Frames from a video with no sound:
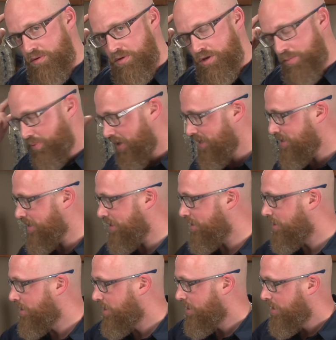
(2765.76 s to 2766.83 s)
The brain
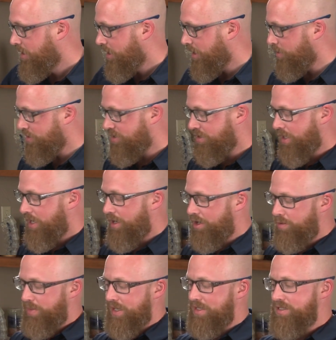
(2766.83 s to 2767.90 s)
did. It was
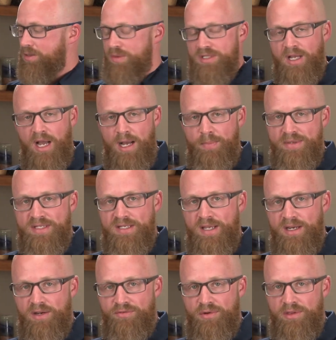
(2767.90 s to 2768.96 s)
there because it was
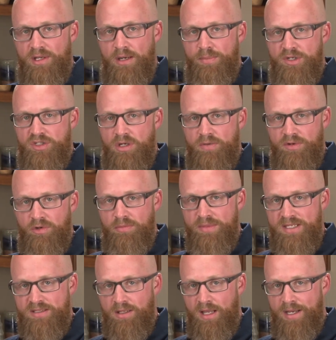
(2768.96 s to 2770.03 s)
compensating for the upper cervical
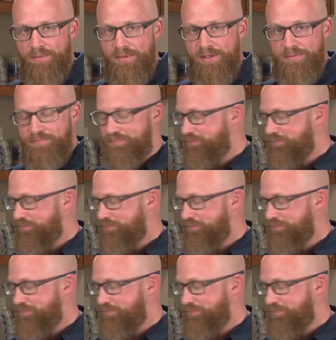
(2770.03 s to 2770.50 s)
misalignment.